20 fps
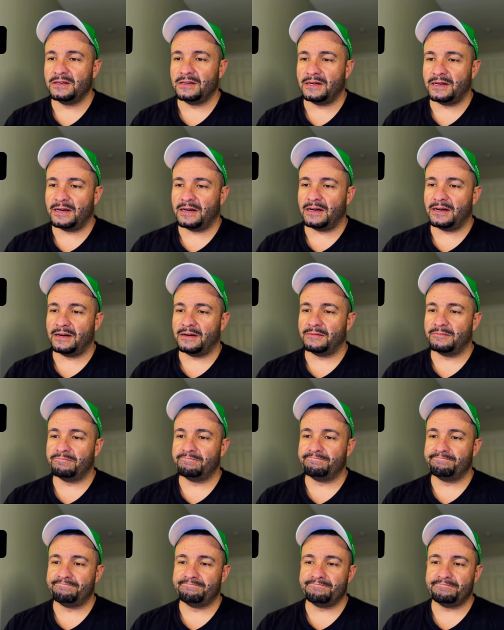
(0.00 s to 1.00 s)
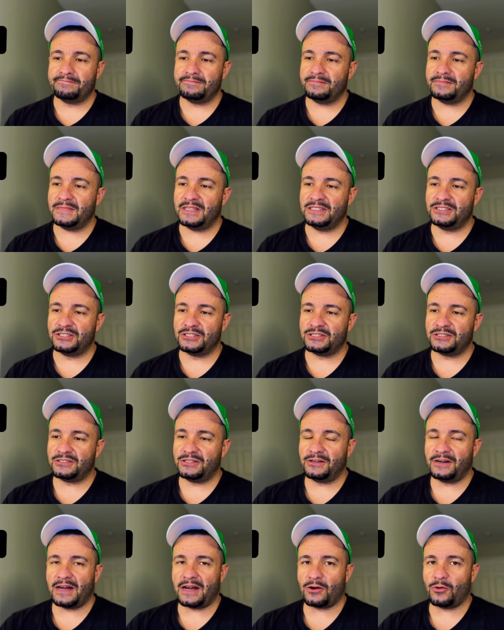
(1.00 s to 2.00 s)
Um, they just
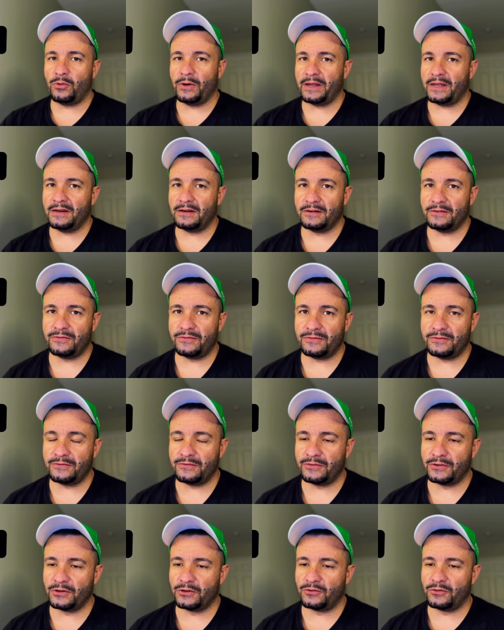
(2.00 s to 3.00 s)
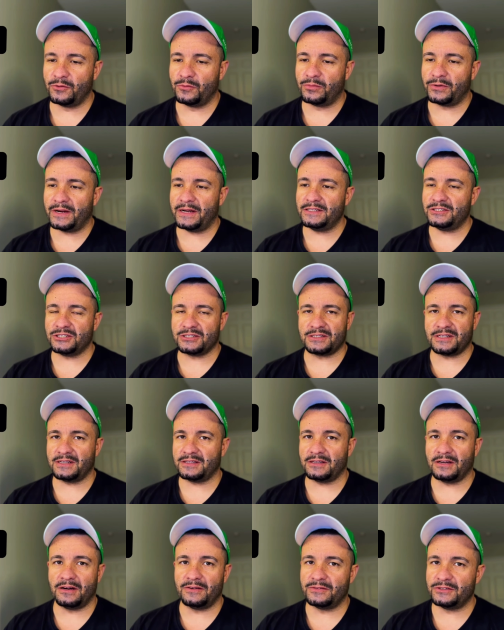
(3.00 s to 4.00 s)
they're not quick enough for a group ride. Just like
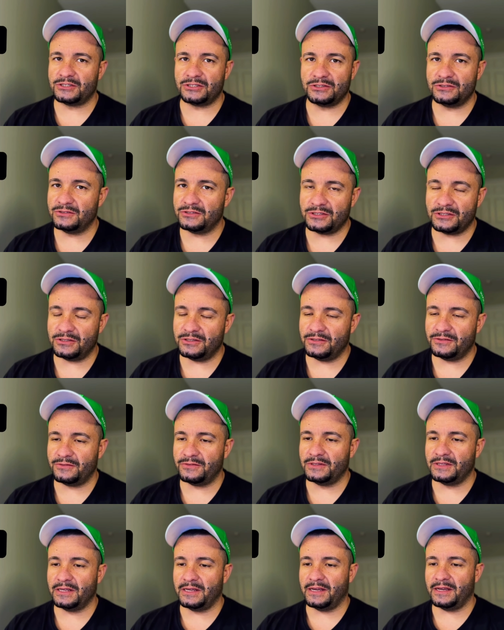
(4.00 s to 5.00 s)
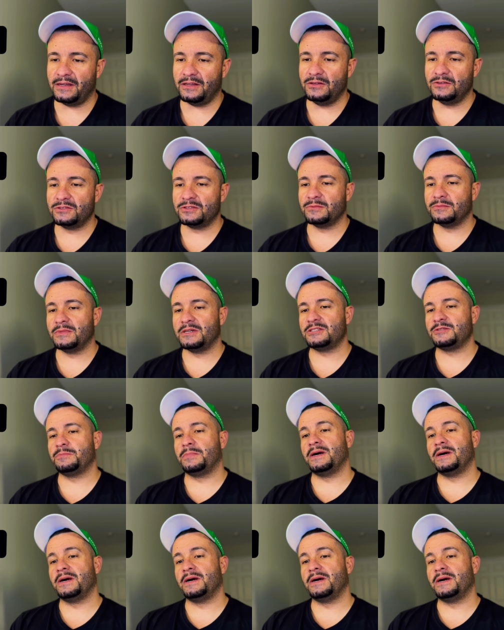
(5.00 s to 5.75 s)
the hover shoes, you, you really can't use them much.